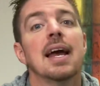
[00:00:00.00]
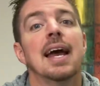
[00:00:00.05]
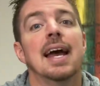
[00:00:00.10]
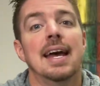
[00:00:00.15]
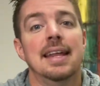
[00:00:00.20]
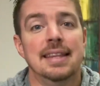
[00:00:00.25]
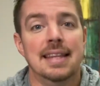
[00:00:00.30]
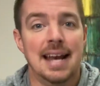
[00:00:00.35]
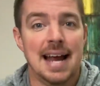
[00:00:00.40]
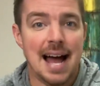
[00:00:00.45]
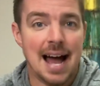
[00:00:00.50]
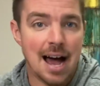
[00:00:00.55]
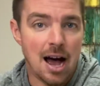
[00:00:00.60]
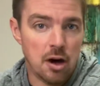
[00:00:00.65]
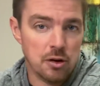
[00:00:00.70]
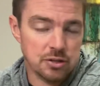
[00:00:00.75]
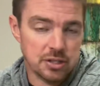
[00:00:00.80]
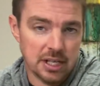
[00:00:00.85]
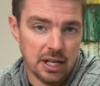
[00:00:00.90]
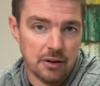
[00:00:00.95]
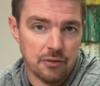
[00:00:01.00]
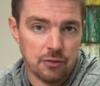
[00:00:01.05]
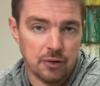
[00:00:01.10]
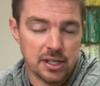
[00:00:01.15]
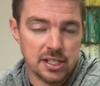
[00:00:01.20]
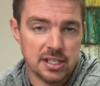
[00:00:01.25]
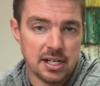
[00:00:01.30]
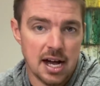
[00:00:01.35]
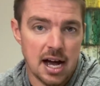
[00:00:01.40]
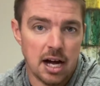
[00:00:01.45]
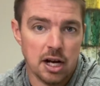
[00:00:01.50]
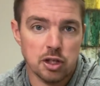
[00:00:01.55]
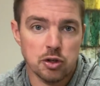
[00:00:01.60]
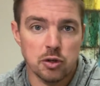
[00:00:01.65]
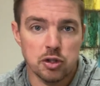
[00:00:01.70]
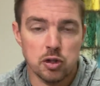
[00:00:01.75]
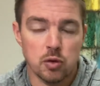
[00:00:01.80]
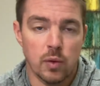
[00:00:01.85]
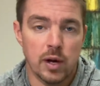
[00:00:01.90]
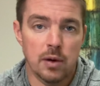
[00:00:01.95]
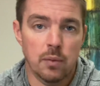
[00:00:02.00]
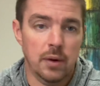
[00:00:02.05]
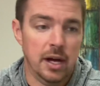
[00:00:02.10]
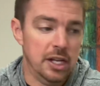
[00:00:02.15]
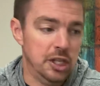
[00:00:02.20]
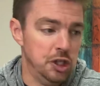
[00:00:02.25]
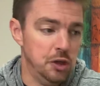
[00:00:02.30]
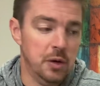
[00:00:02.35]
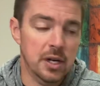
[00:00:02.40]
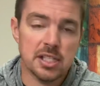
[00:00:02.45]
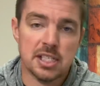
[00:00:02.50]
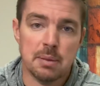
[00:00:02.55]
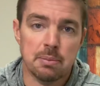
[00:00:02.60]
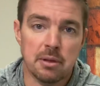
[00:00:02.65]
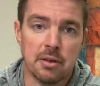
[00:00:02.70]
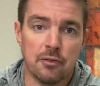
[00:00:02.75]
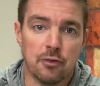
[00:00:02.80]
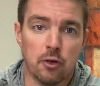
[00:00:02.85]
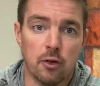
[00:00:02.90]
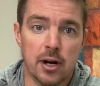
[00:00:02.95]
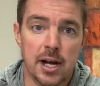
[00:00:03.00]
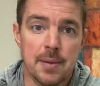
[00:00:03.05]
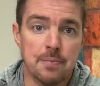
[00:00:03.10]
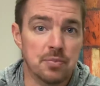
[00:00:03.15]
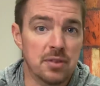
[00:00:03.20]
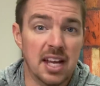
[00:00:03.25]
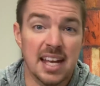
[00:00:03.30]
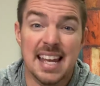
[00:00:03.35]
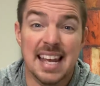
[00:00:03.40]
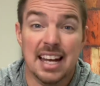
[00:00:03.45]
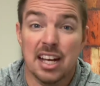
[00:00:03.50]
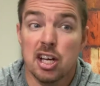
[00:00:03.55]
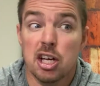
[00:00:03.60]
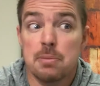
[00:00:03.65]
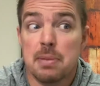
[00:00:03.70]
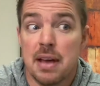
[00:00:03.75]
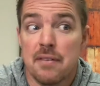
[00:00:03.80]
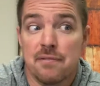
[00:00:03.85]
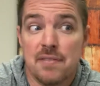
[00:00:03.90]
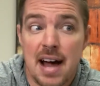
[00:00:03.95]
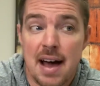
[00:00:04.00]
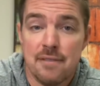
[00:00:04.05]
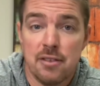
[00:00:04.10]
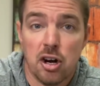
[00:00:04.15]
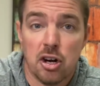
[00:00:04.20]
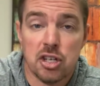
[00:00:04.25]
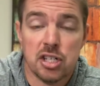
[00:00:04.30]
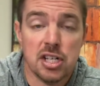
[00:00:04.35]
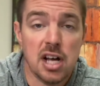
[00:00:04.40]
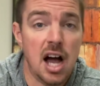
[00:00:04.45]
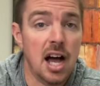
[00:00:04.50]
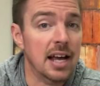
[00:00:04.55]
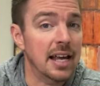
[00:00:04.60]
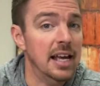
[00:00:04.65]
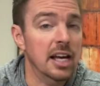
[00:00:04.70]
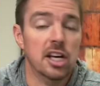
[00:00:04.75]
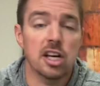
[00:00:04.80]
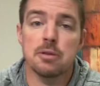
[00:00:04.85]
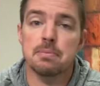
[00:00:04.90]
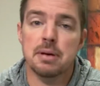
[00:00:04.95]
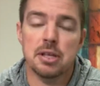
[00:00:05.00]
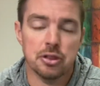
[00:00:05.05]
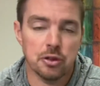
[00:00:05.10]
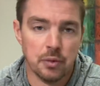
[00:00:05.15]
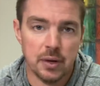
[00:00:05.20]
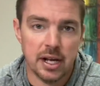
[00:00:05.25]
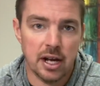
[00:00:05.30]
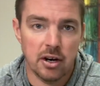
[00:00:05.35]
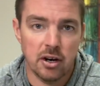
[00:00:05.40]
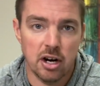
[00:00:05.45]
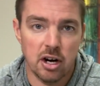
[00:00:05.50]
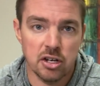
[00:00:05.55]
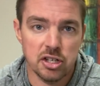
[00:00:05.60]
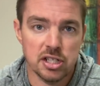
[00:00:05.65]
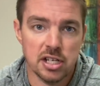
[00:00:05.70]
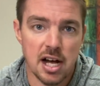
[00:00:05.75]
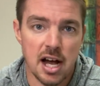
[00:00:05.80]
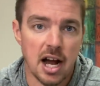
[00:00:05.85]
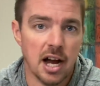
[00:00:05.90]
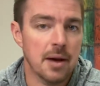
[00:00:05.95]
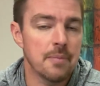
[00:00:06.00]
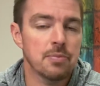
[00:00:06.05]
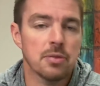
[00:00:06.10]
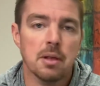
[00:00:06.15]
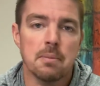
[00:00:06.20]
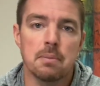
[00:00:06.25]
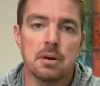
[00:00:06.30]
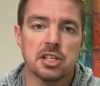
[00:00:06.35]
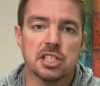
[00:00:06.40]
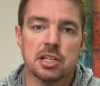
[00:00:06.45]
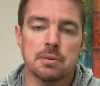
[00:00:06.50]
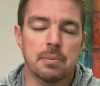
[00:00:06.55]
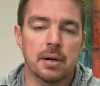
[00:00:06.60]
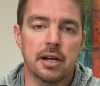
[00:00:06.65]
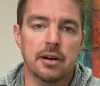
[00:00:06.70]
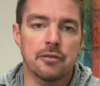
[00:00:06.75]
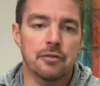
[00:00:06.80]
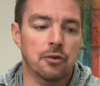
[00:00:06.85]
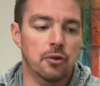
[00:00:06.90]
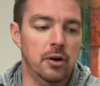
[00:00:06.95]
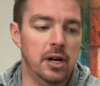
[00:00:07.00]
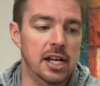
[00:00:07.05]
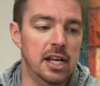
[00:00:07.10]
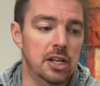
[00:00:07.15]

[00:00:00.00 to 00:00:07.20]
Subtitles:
And then I also get a free stock. So it's a win-win. You get something free. Again, it could be a $5 stock, it could be $300 stock, but it's completely free.